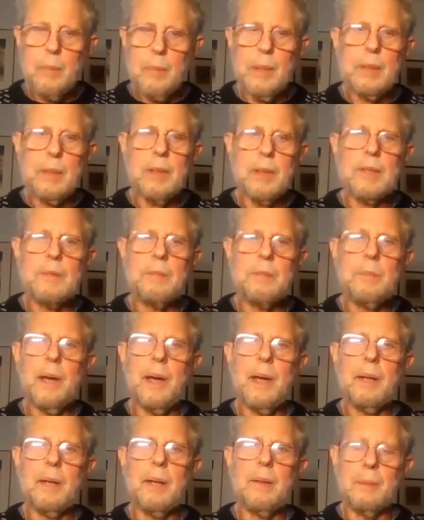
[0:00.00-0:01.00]
because
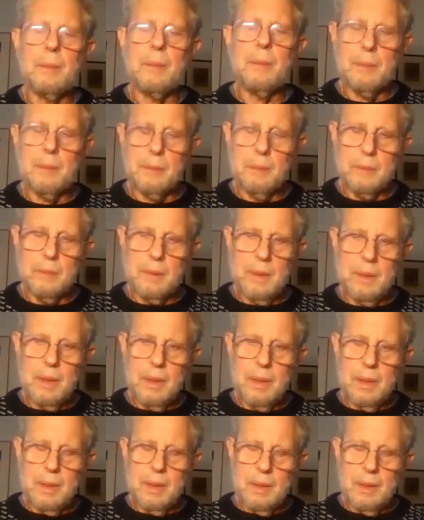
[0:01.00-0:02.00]
my
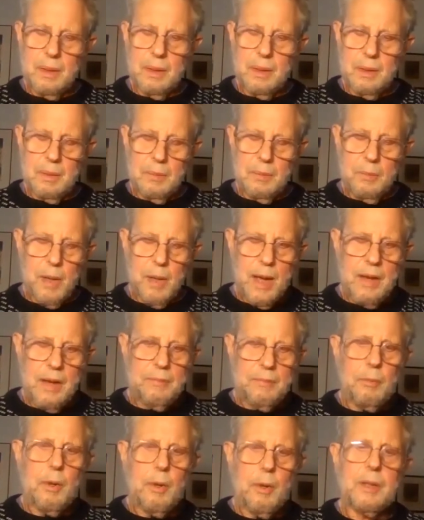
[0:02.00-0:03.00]

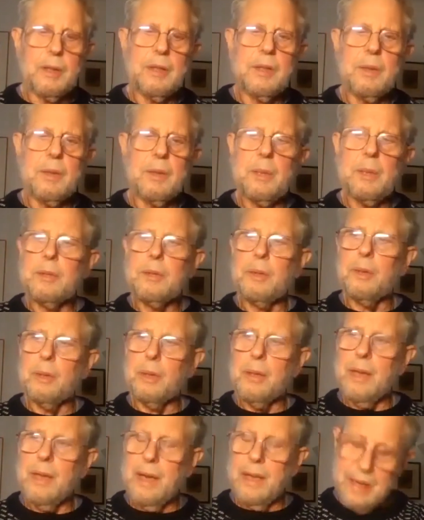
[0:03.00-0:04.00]
wife wanted to be
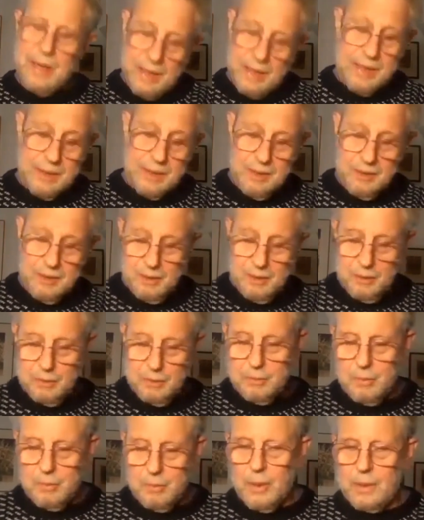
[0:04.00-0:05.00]
sure that, and
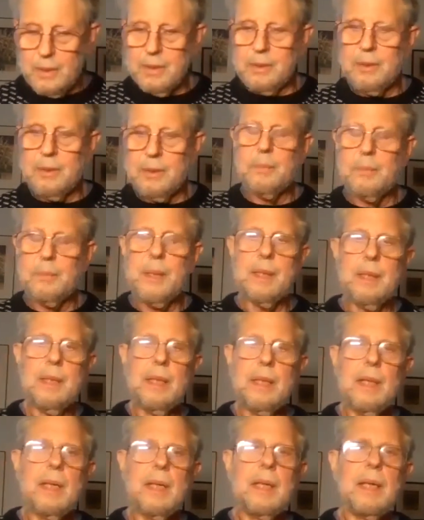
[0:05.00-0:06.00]
I did too,
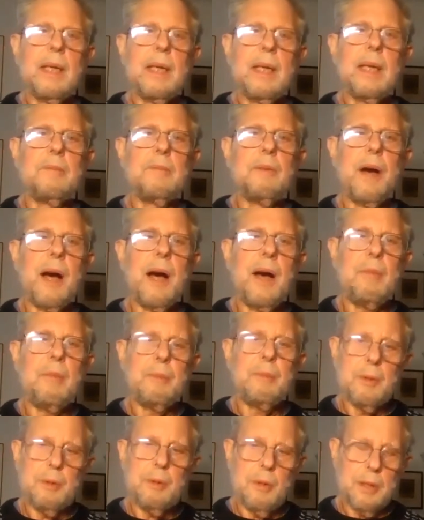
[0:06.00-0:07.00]
wanted to be
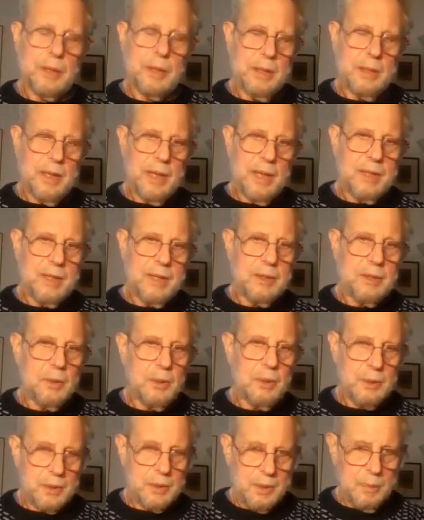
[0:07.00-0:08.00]
involved with the
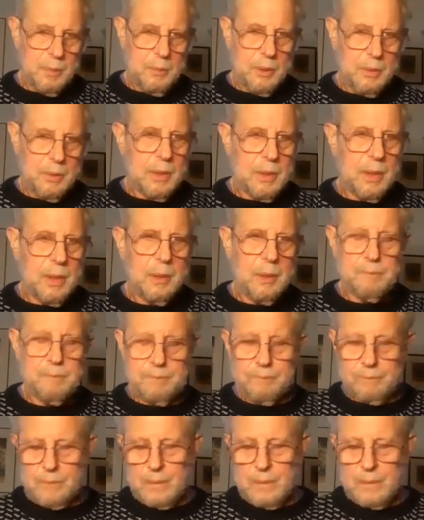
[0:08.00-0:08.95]
organized Jewish community,